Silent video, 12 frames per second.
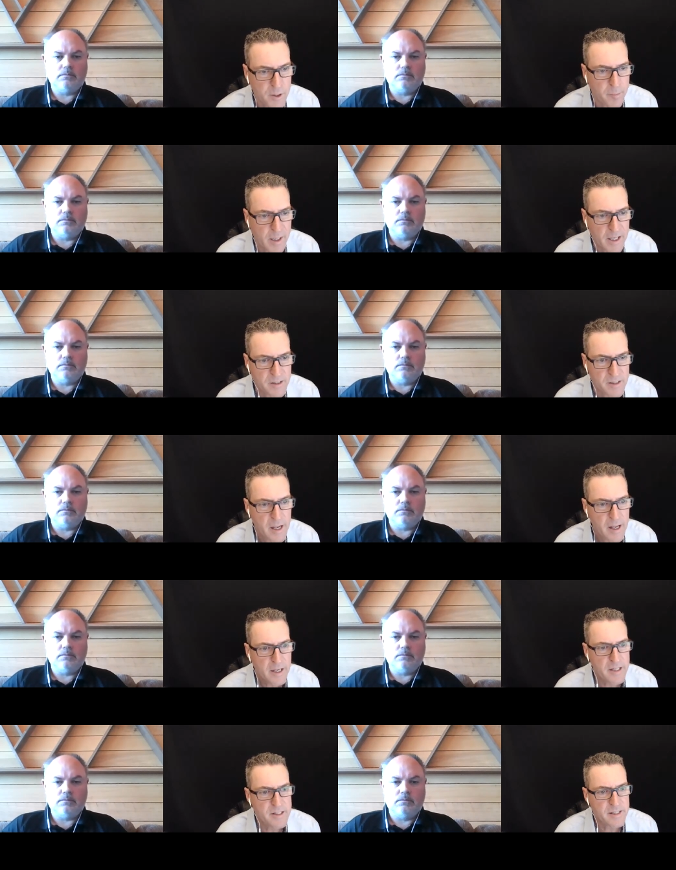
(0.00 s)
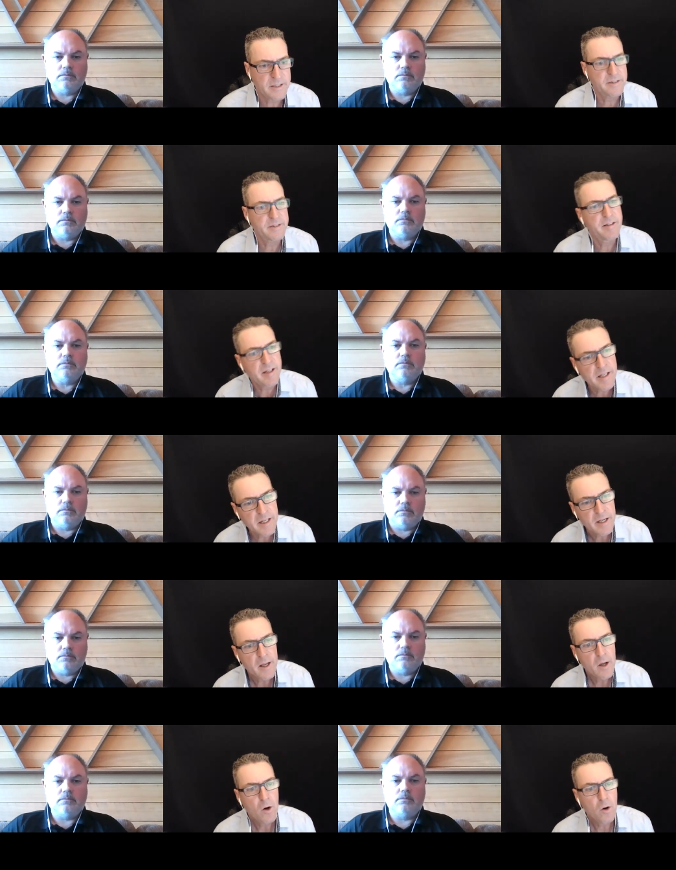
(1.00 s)
Speaker 1: the place. Is it
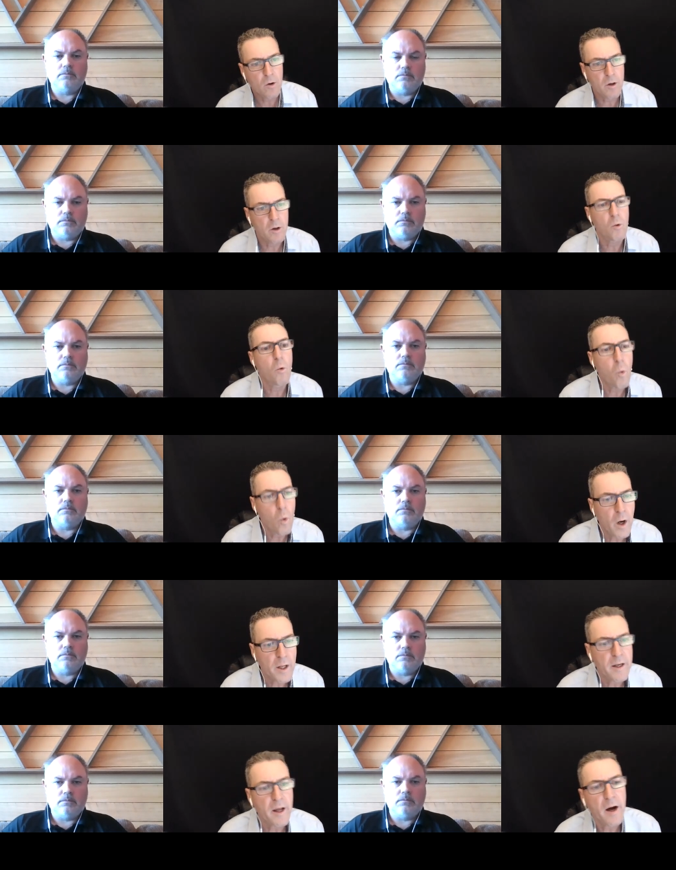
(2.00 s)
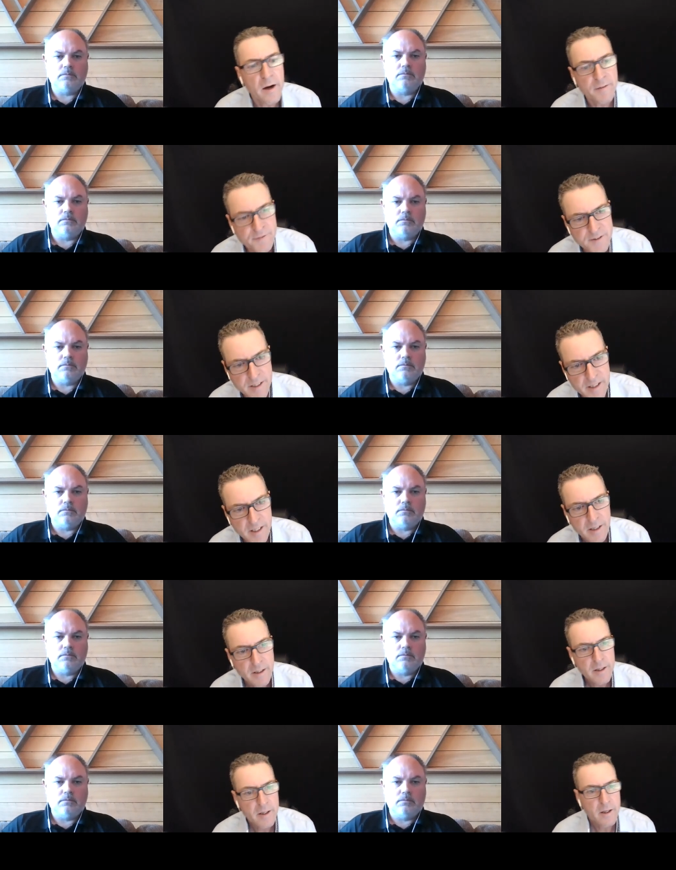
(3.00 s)
the, or one of the
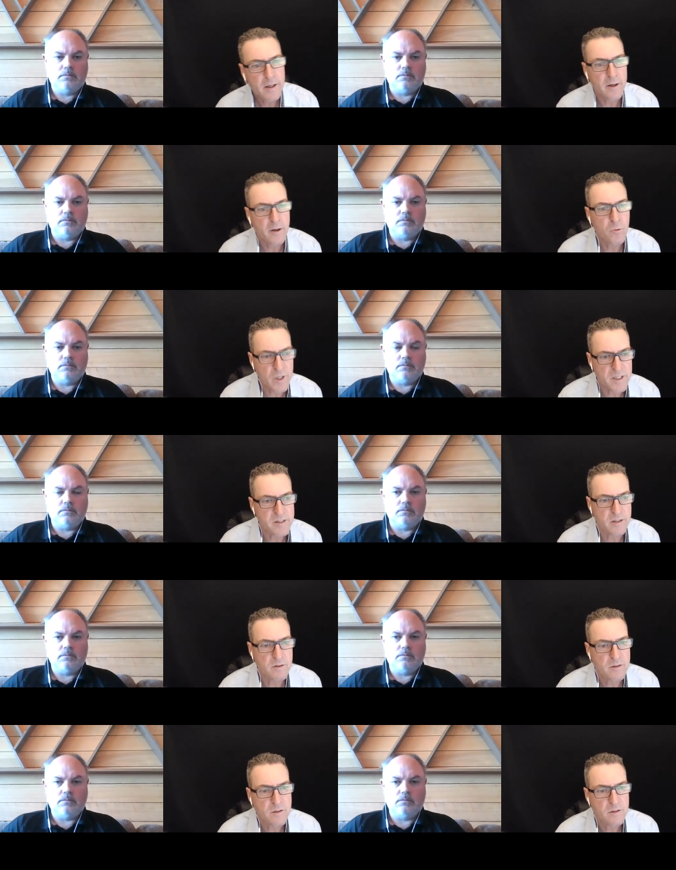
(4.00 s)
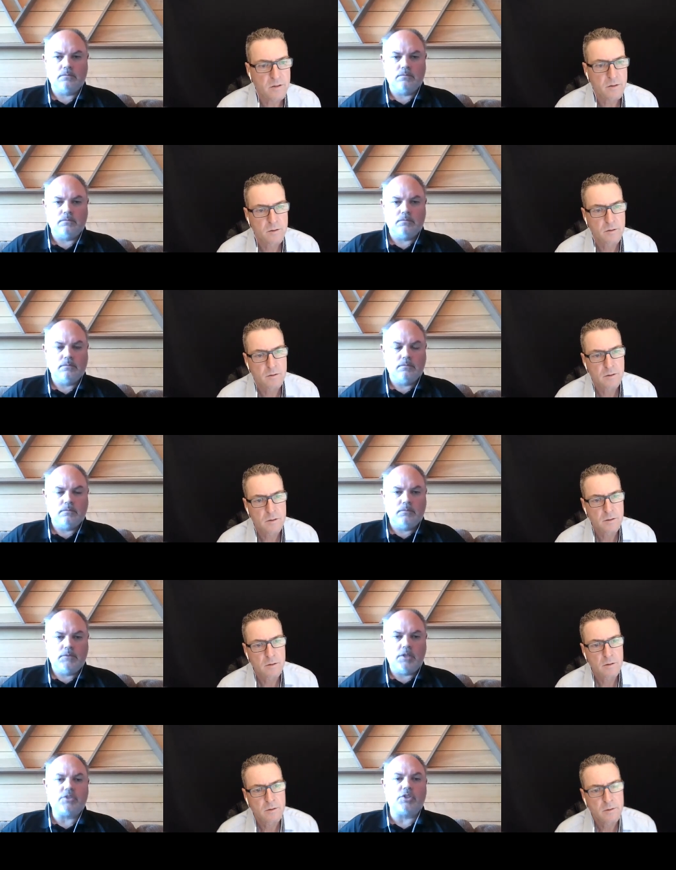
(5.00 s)
reasons?
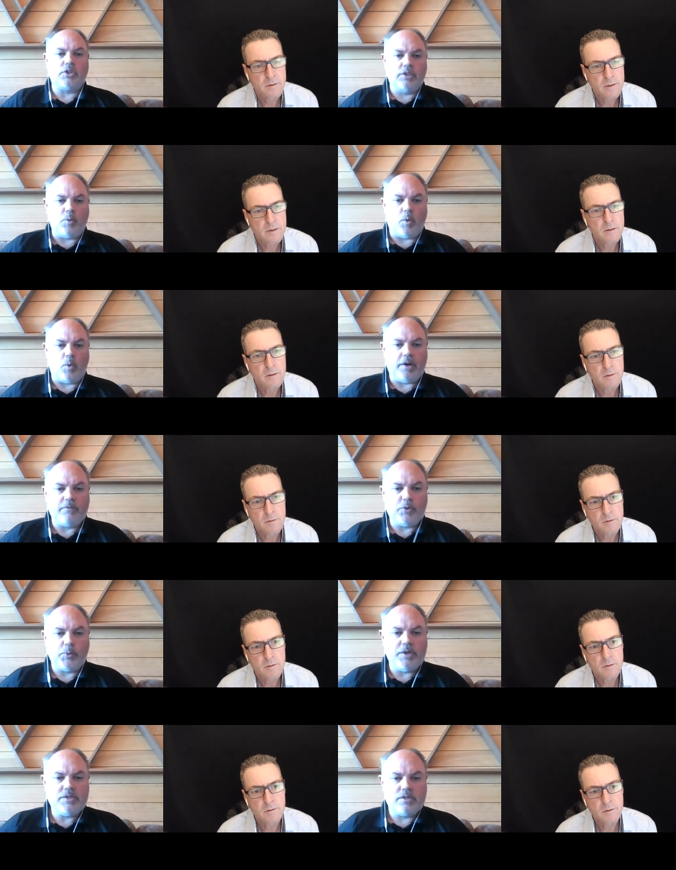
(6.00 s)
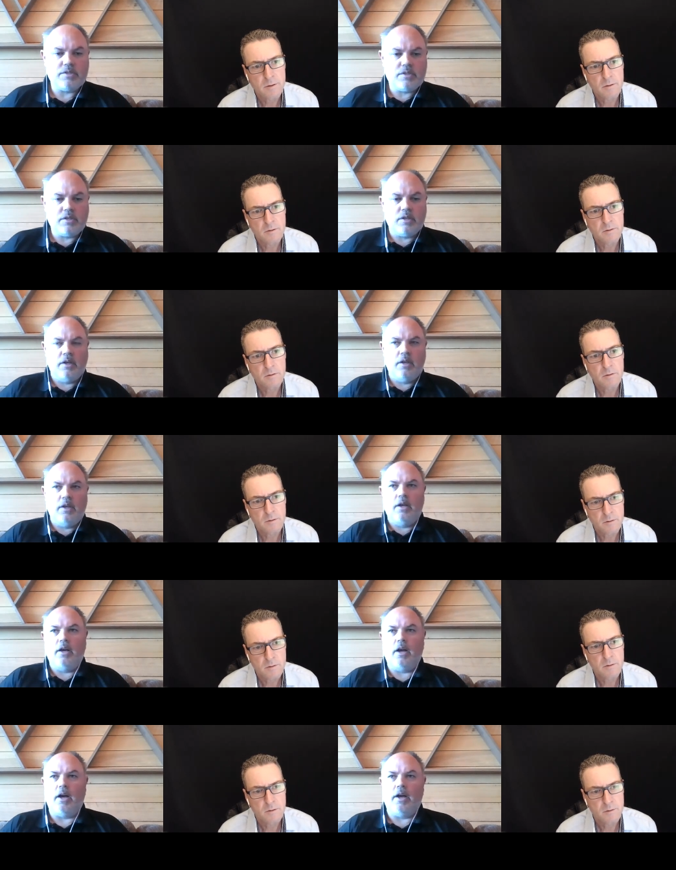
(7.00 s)
Speaker 2: It's certainly one of the reasons.
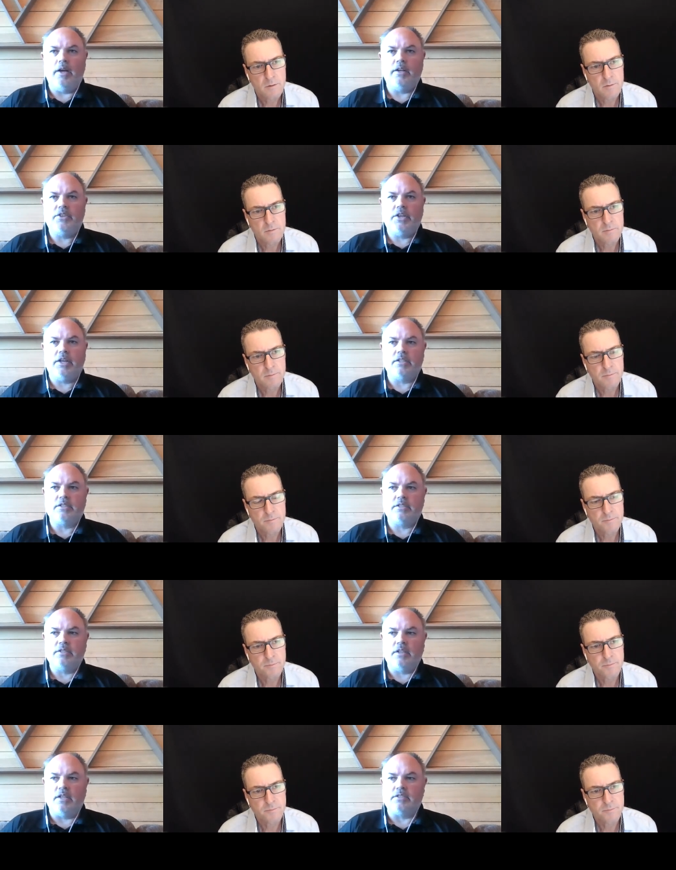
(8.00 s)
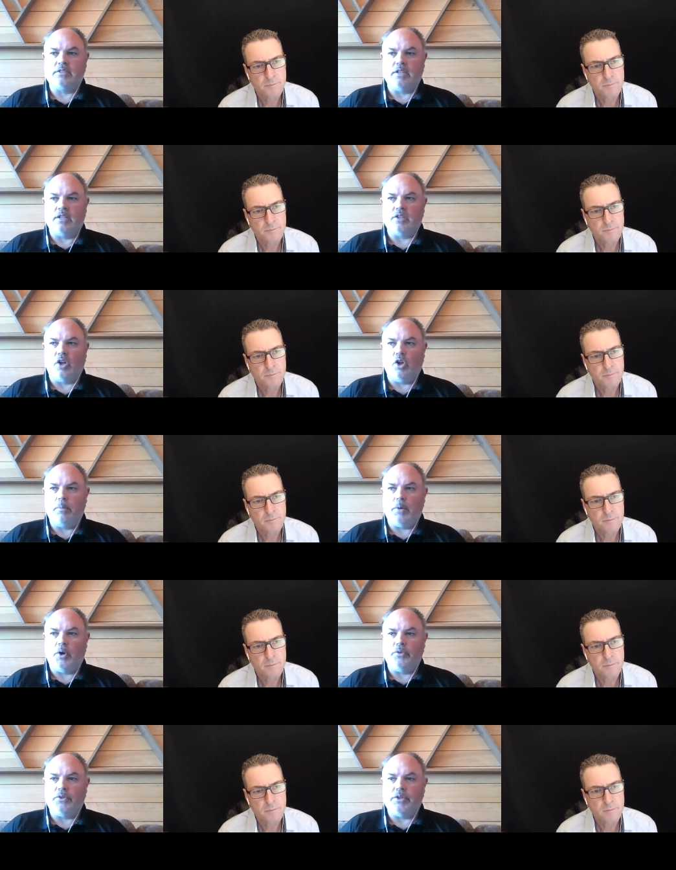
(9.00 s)
And I think it's all
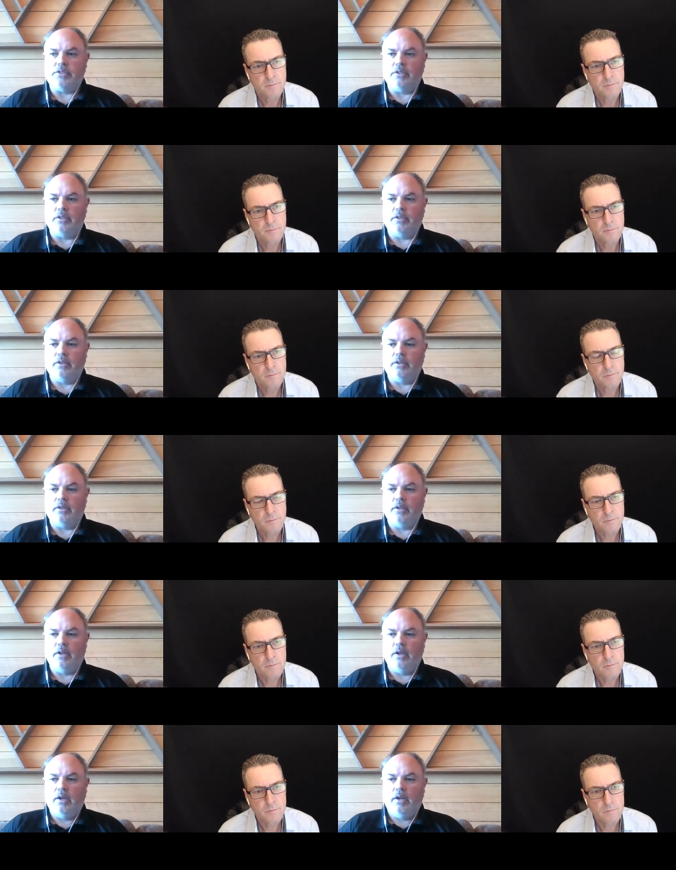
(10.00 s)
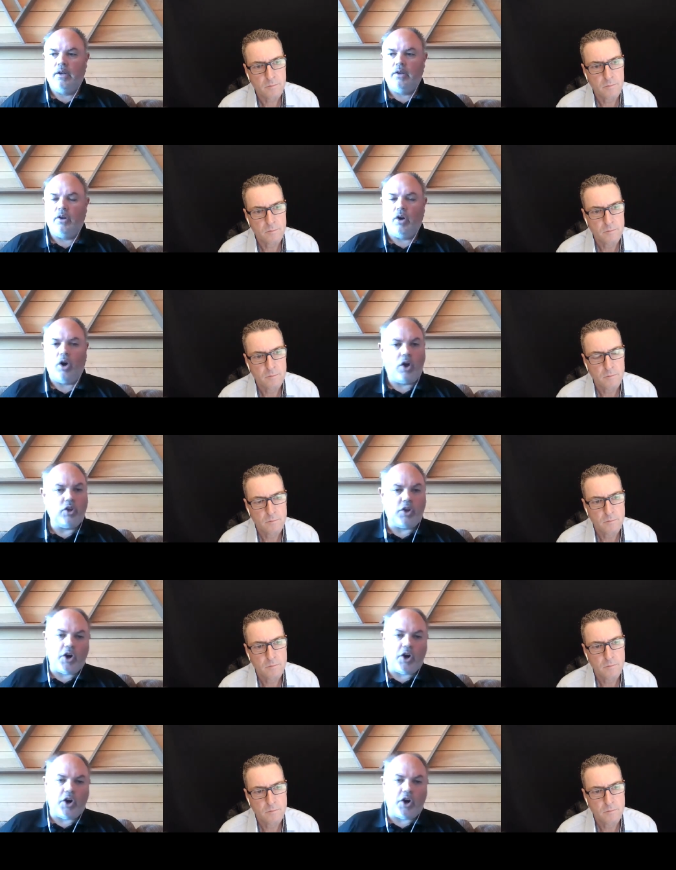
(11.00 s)
about the, look,